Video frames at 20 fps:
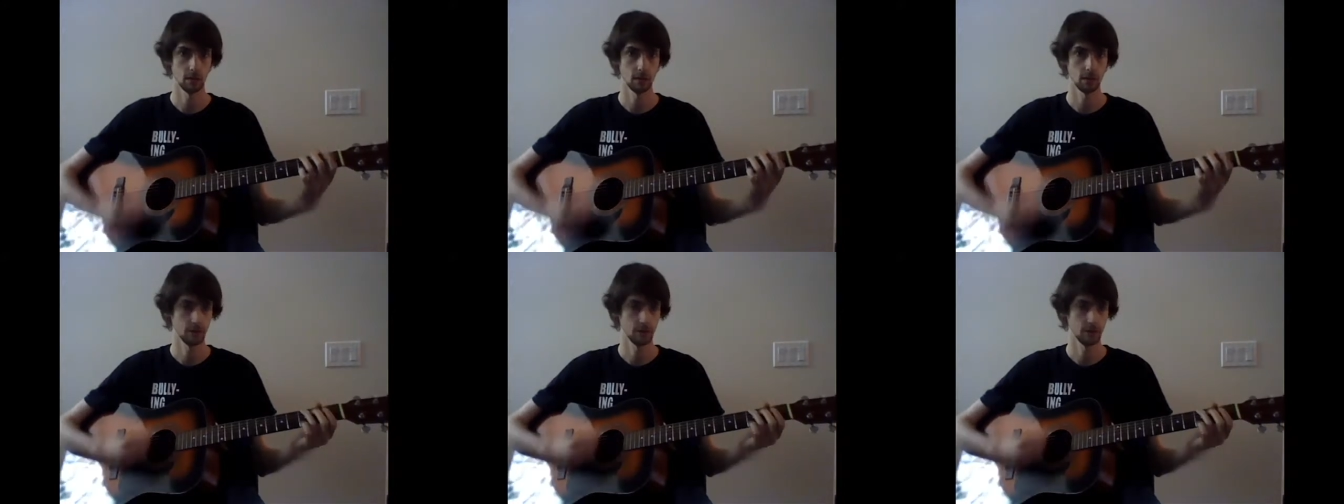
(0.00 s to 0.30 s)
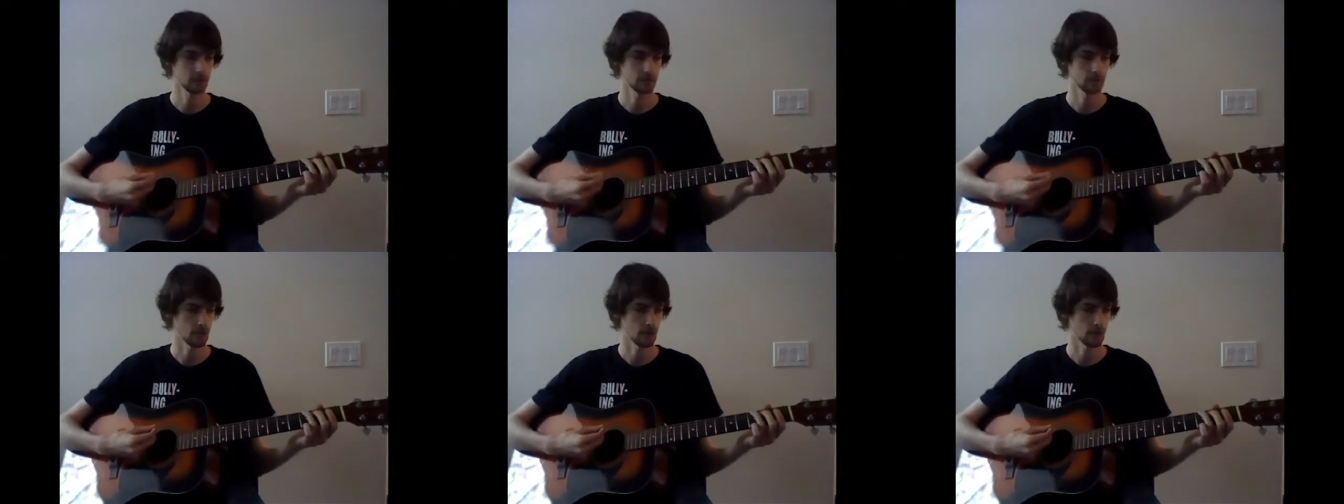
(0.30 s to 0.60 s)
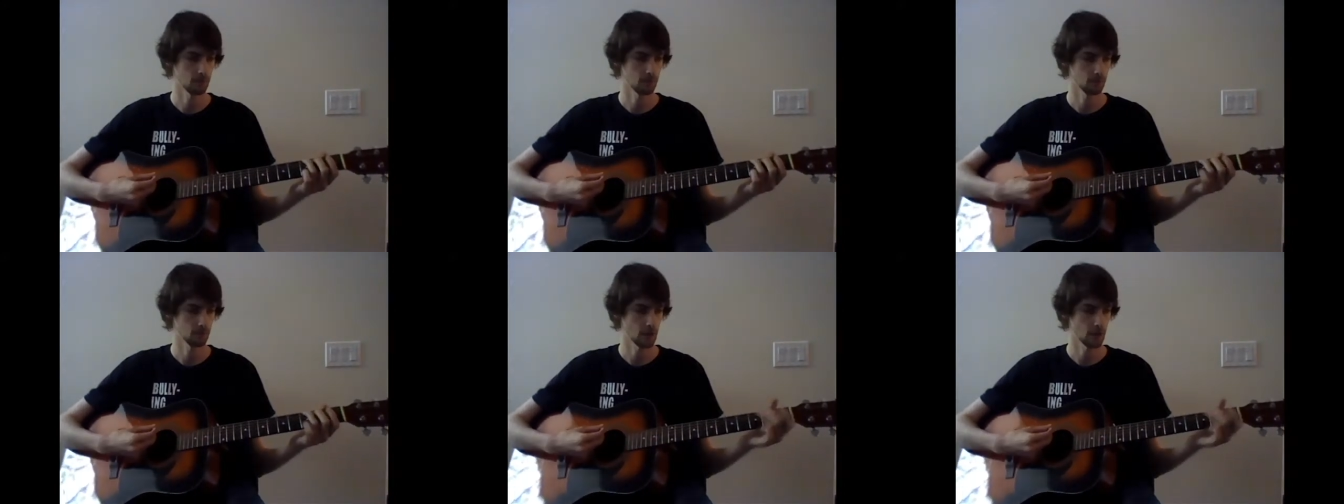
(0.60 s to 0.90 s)
time,
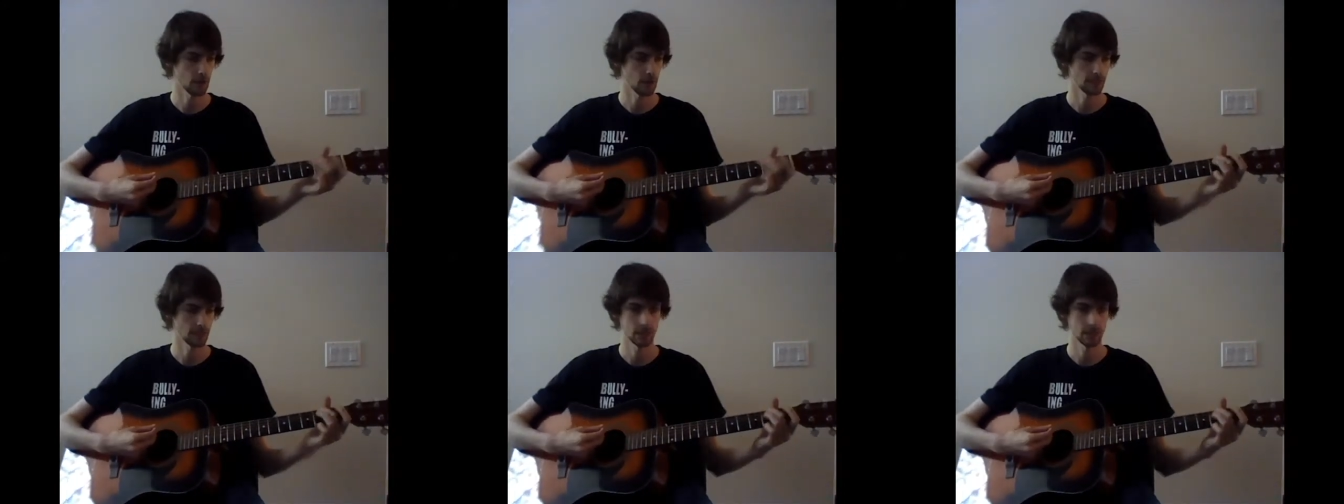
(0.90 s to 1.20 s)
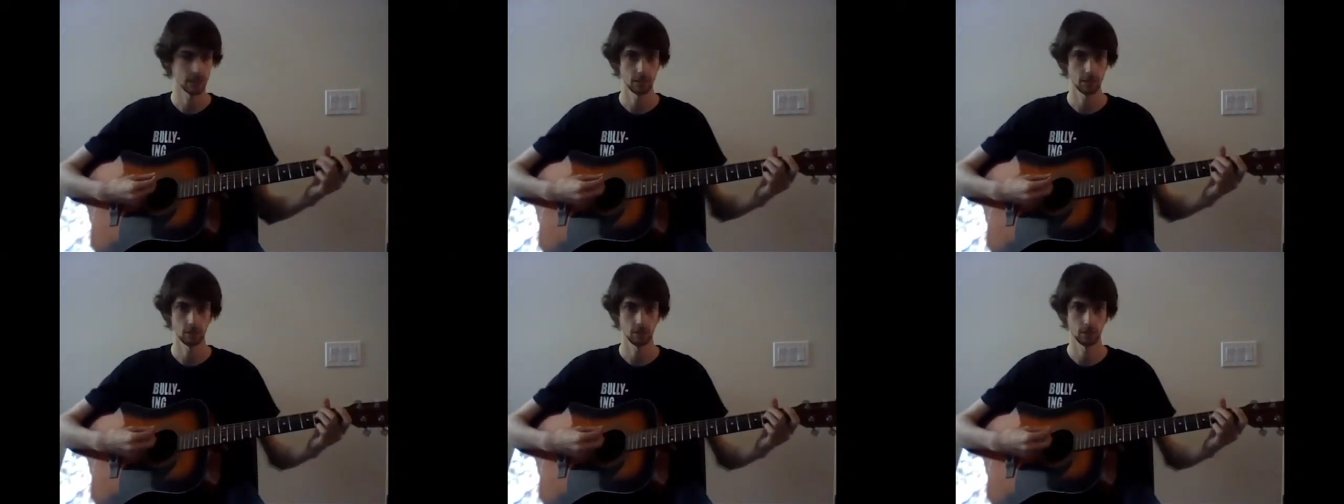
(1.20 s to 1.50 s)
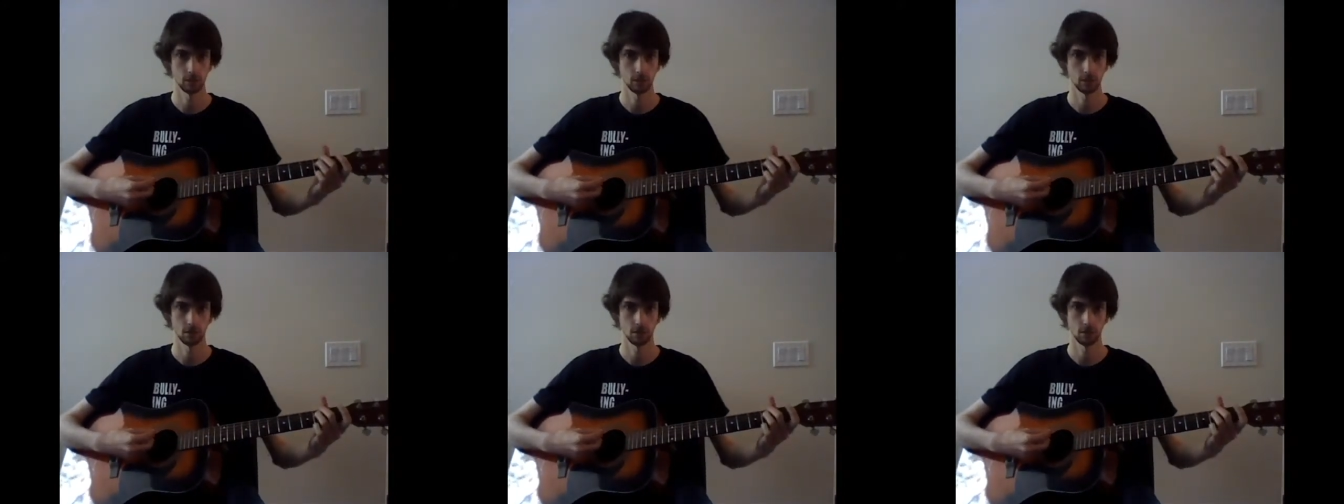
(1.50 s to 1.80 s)
practice each of those
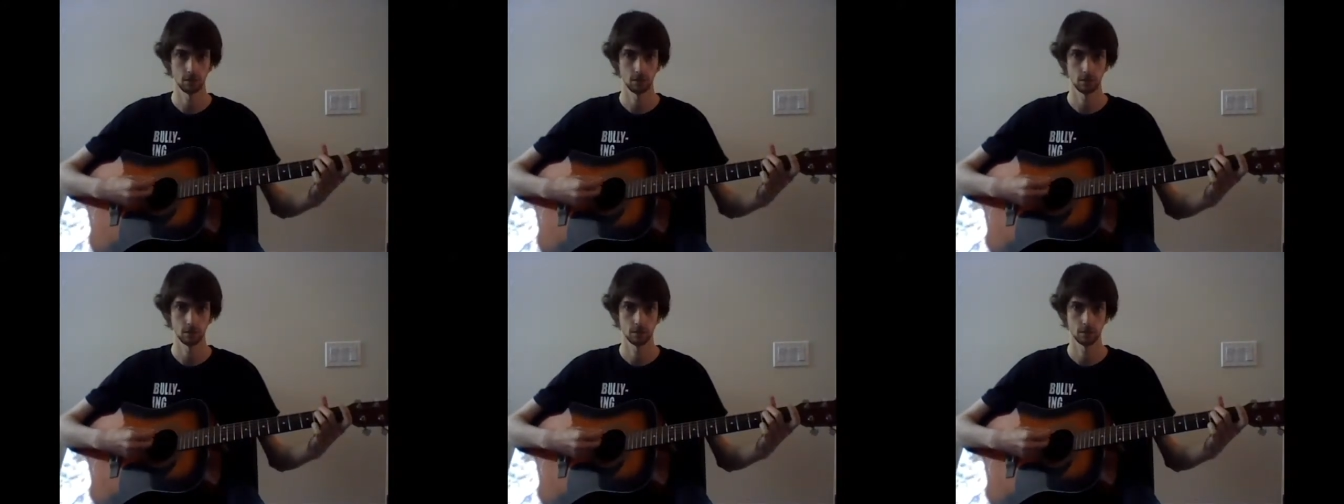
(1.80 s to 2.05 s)
chords.